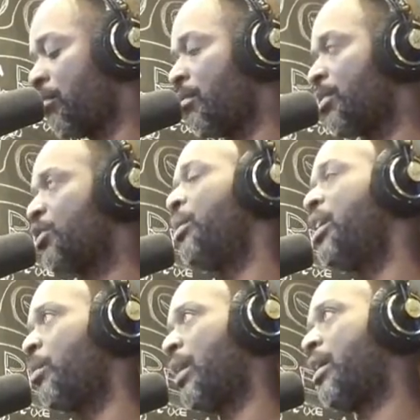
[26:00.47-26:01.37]
So
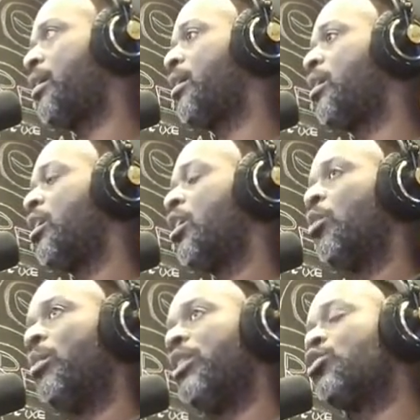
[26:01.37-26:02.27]
anyway,
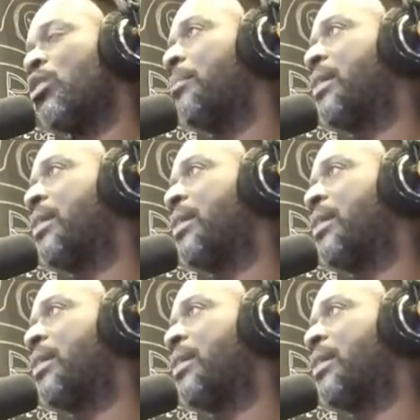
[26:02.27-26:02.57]
when Trump